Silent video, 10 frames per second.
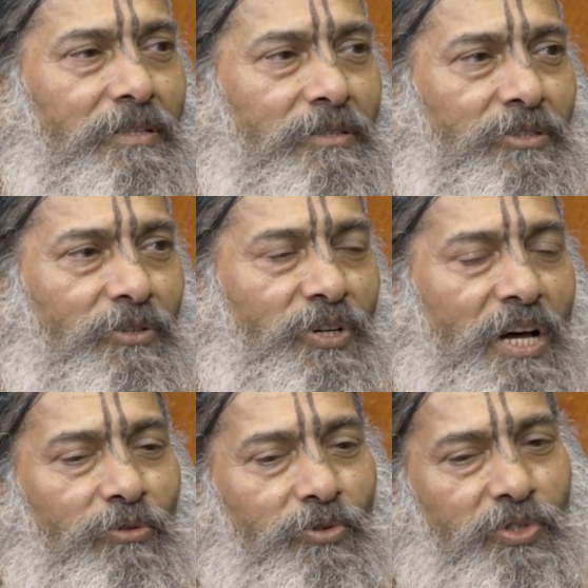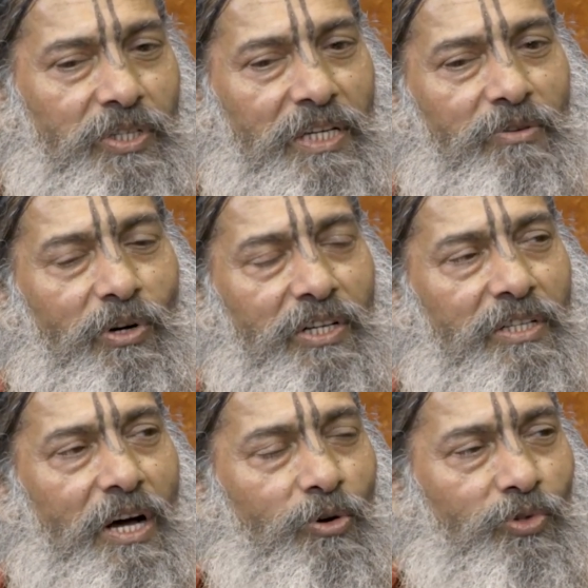So you have to see what is
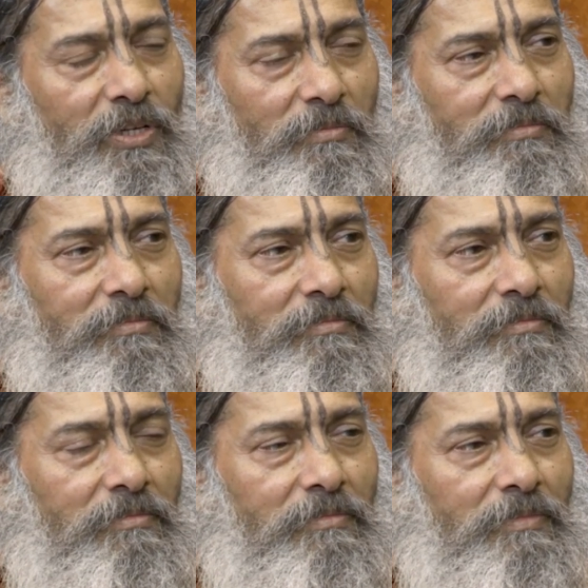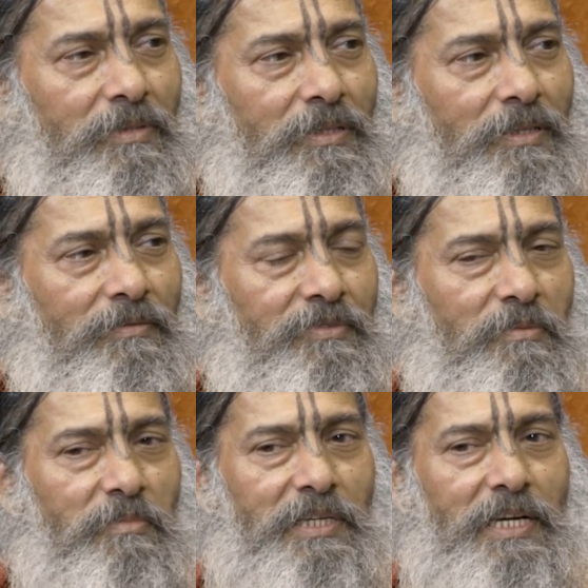the outcome. If
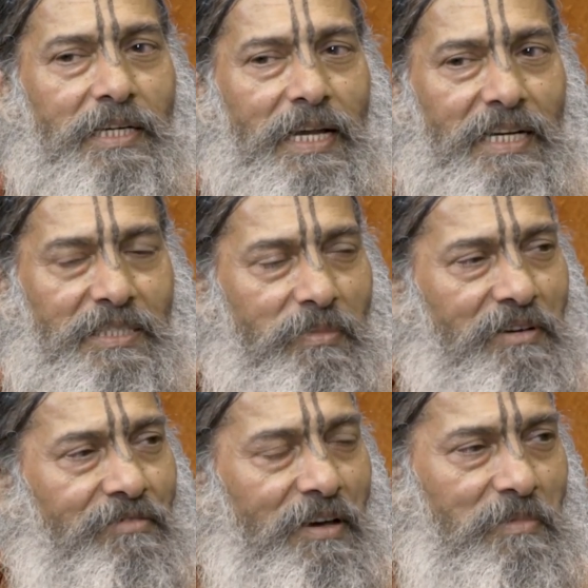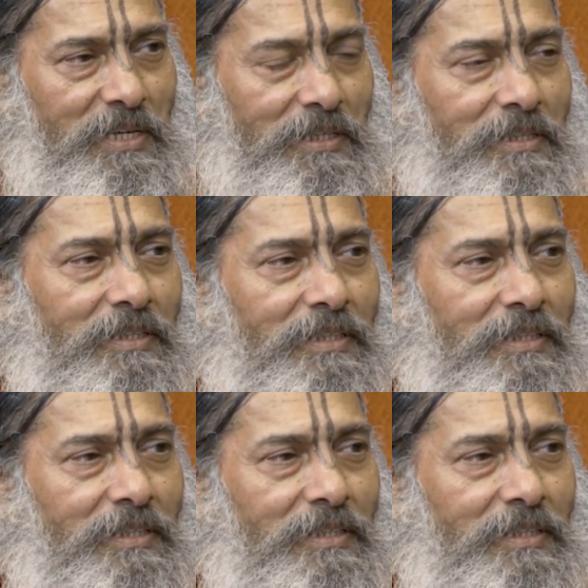somebody attacks my family